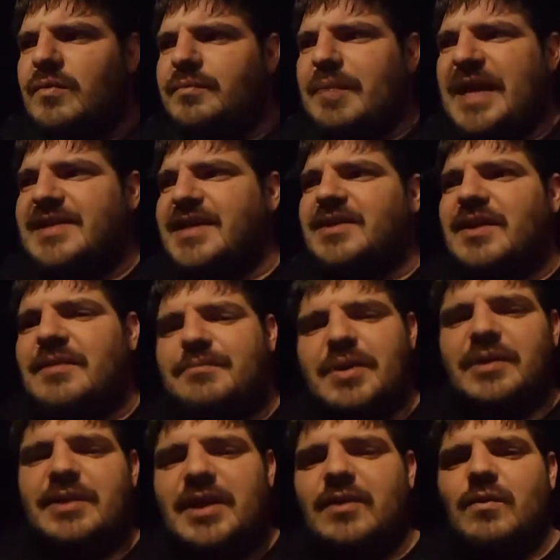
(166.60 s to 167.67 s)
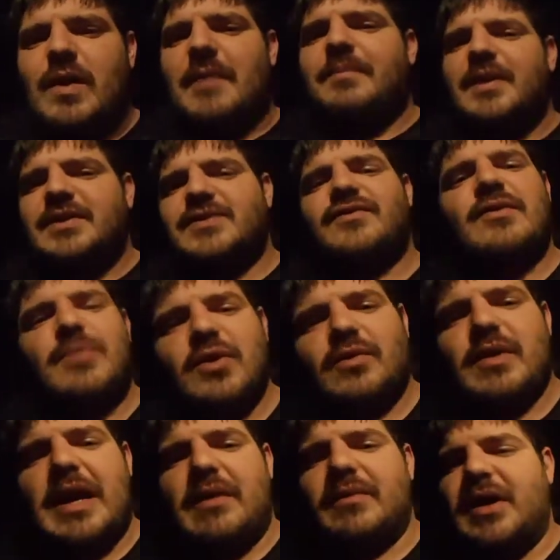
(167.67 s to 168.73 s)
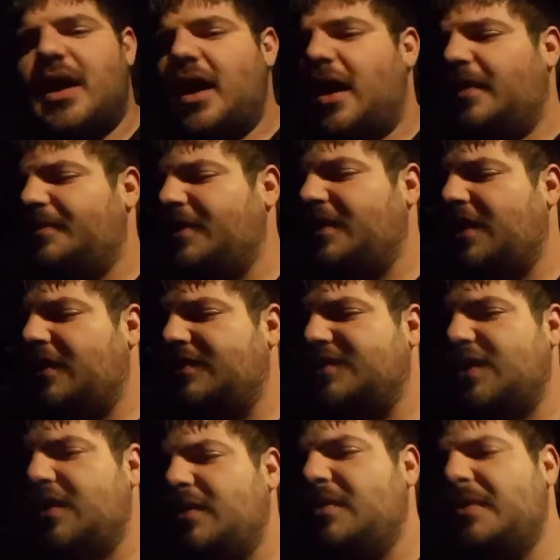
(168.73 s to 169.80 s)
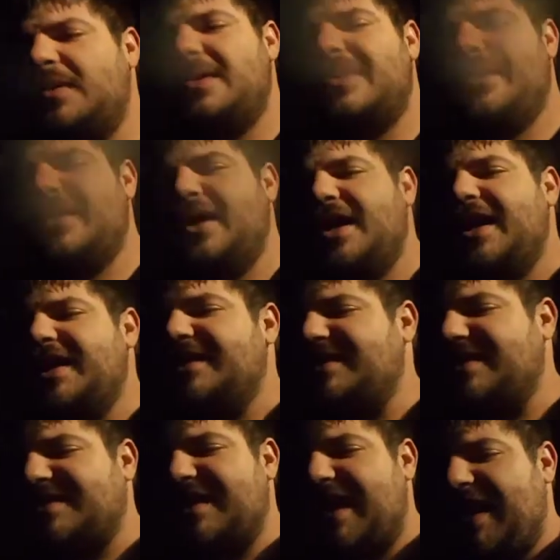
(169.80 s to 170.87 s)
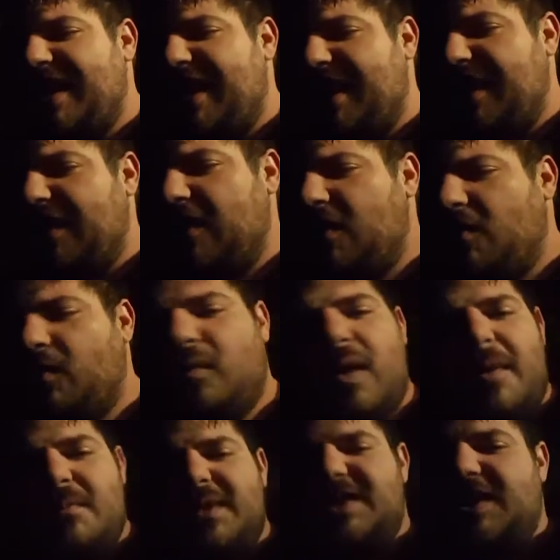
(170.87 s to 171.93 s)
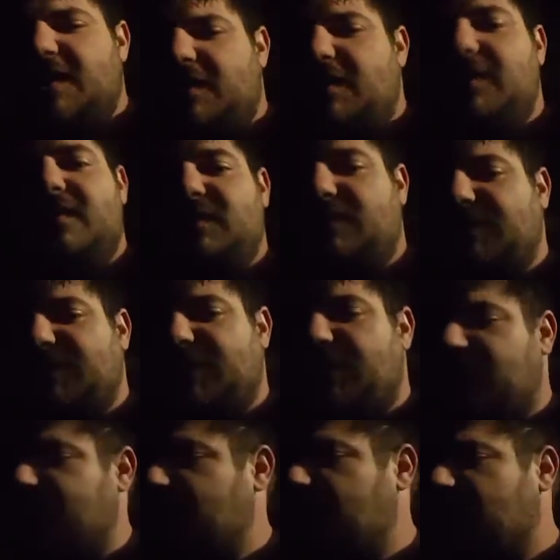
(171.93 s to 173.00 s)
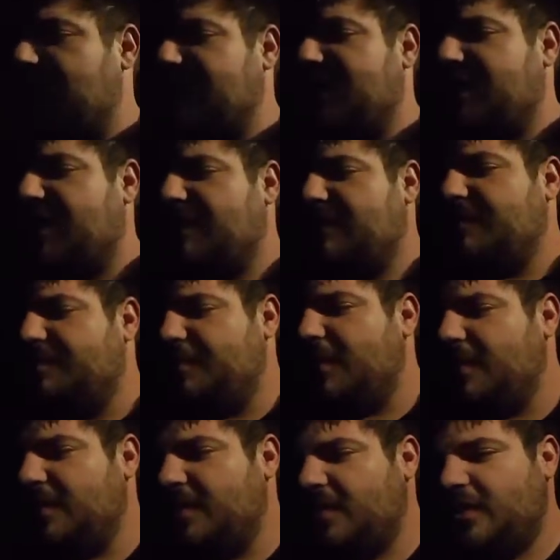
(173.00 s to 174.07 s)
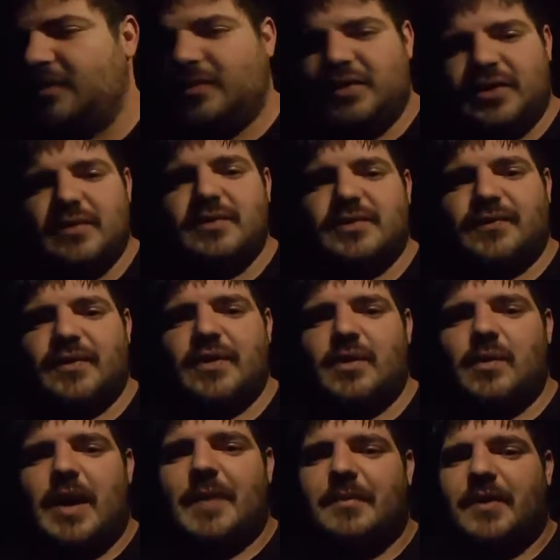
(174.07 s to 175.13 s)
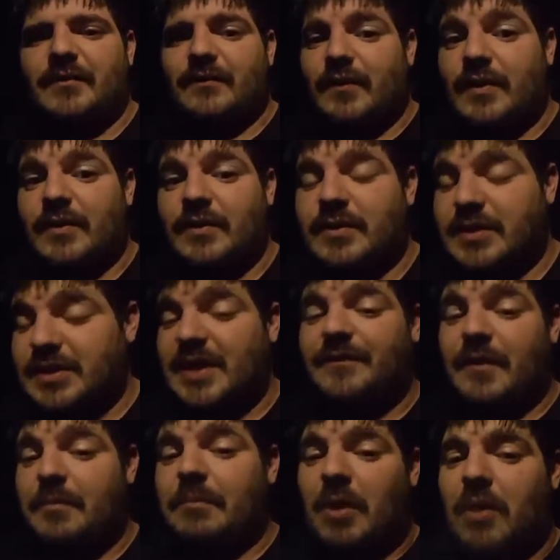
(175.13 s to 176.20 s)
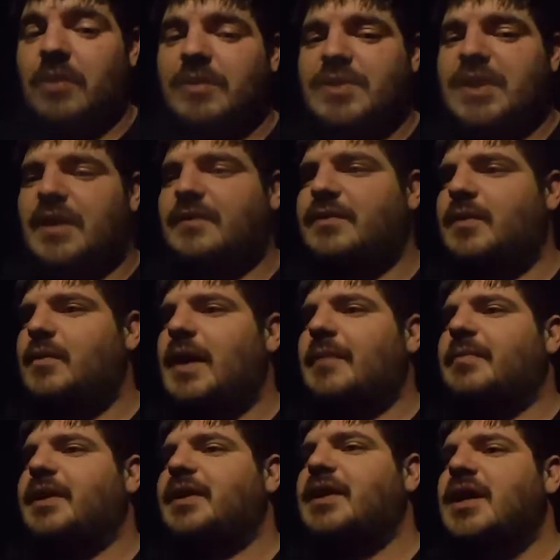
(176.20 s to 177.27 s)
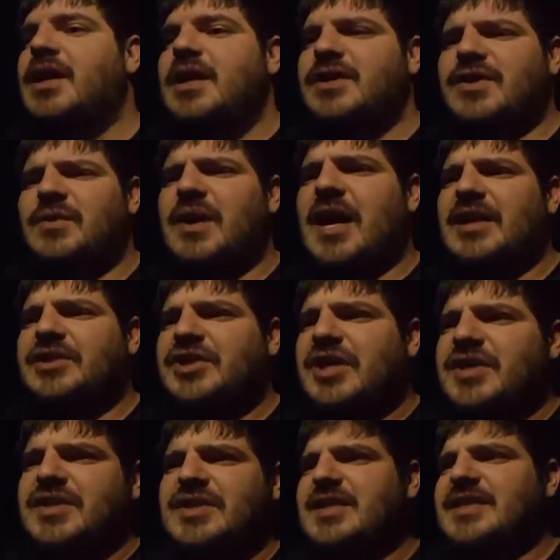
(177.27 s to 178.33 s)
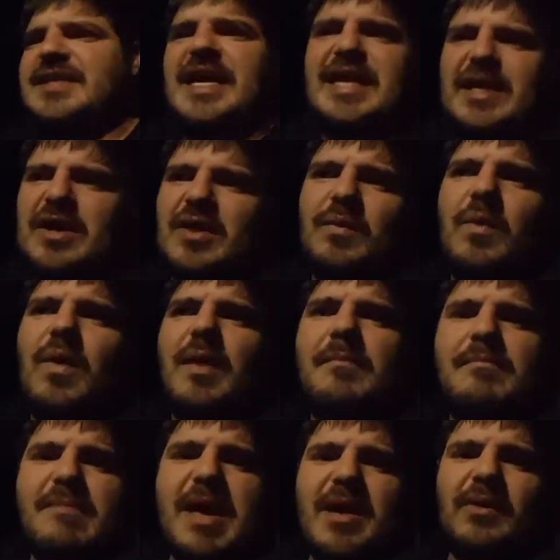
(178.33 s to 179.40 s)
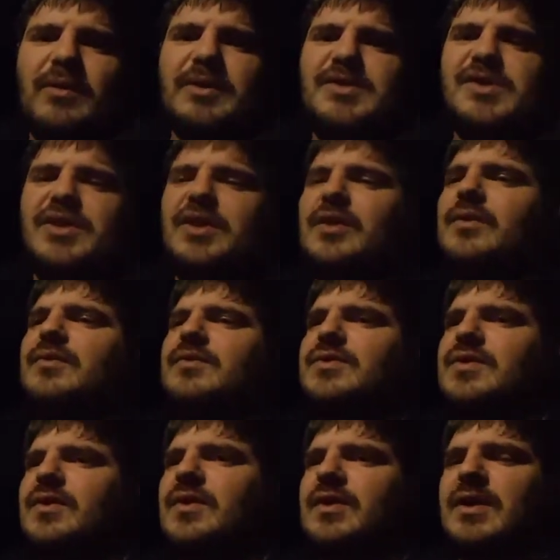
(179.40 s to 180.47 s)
basically building weapons from the ground up, so deciding what materials you want to use for the weapon, for different parts of the weapon. So not just deciding on what metal to use,